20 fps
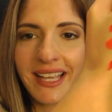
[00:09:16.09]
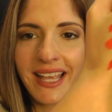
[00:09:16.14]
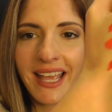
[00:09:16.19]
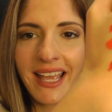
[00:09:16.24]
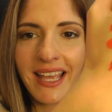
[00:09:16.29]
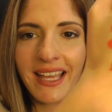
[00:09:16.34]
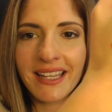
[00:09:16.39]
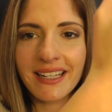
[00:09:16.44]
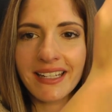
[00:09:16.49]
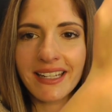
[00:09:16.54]

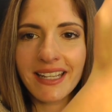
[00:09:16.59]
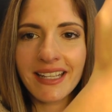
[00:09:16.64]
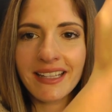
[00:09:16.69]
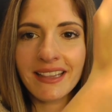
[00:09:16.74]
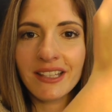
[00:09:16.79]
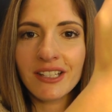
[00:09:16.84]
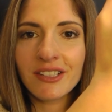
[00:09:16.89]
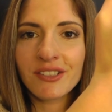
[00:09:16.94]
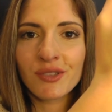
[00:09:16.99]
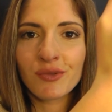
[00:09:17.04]
and it
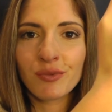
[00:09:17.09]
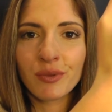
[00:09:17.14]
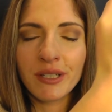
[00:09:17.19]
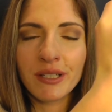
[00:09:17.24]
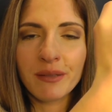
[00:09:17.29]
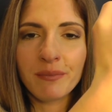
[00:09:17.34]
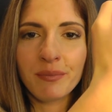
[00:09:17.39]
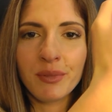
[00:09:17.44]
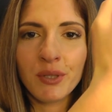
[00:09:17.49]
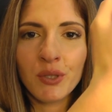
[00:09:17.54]
looks
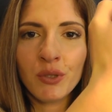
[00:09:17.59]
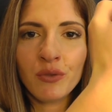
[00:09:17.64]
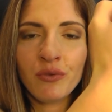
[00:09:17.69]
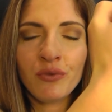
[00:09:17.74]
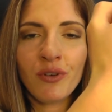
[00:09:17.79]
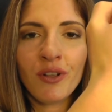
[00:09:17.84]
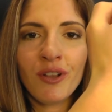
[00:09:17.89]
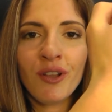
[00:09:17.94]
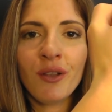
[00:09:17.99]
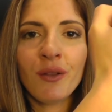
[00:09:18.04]
really
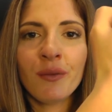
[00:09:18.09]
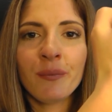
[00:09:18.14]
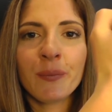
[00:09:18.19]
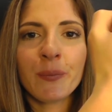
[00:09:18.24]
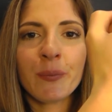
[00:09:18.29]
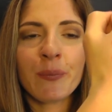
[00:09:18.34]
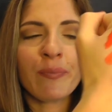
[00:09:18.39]
beautiful